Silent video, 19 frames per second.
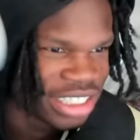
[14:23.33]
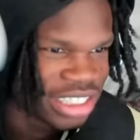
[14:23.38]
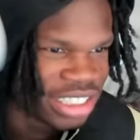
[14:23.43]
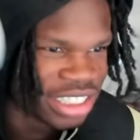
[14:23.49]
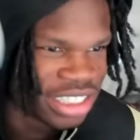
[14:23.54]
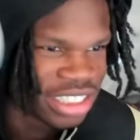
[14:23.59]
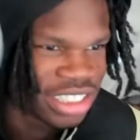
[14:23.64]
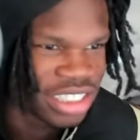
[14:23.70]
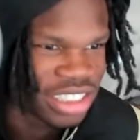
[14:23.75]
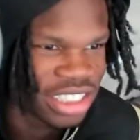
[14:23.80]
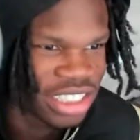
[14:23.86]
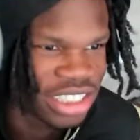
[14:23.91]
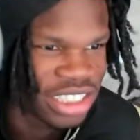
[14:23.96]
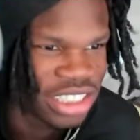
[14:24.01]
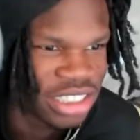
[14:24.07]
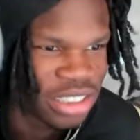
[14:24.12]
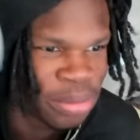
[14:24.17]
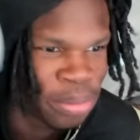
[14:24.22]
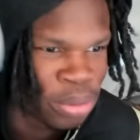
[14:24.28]
This is a
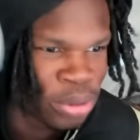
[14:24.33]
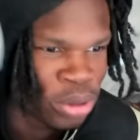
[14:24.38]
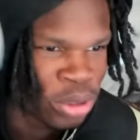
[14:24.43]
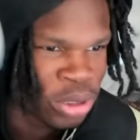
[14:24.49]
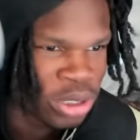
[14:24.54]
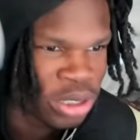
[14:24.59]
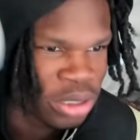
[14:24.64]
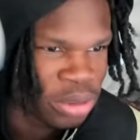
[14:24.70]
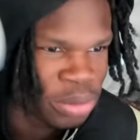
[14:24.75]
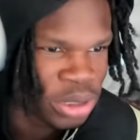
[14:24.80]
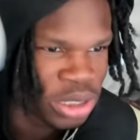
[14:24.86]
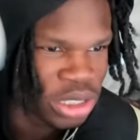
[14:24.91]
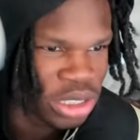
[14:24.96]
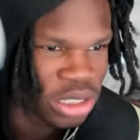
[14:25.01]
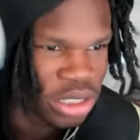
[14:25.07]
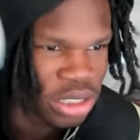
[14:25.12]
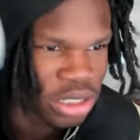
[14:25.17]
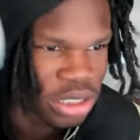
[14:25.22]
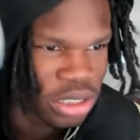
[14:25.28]
decent pull. Let me
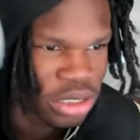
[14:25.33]
see.